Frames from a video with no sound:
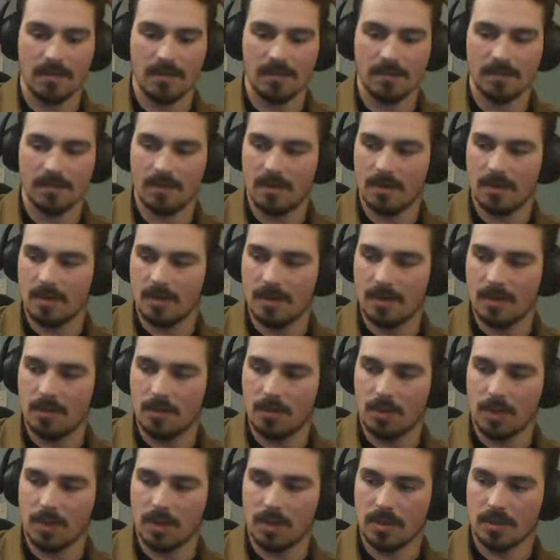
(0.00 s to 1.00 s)
of
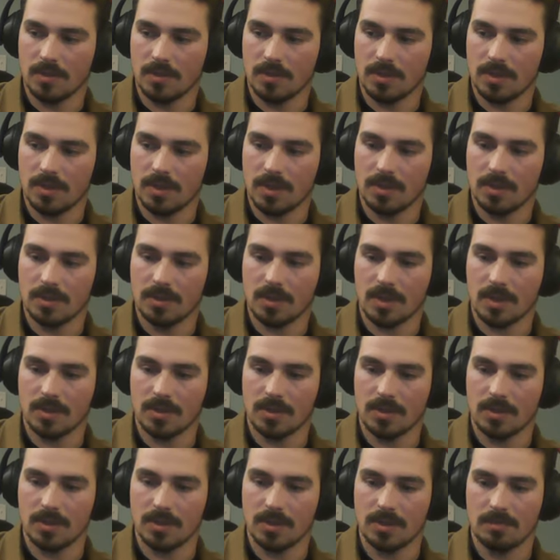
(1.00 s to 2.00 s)
one of those things
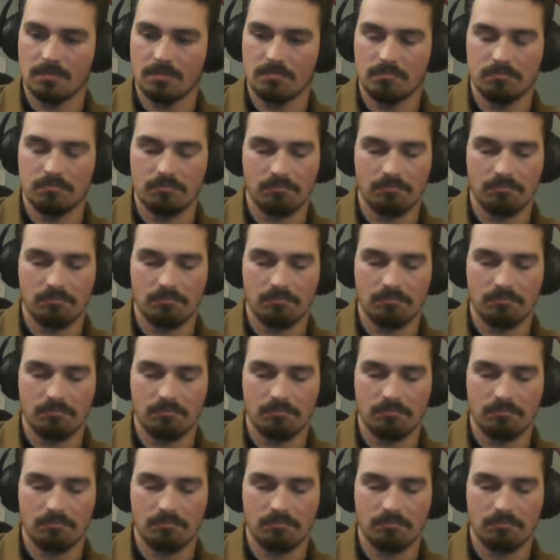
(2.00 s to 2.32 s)
that just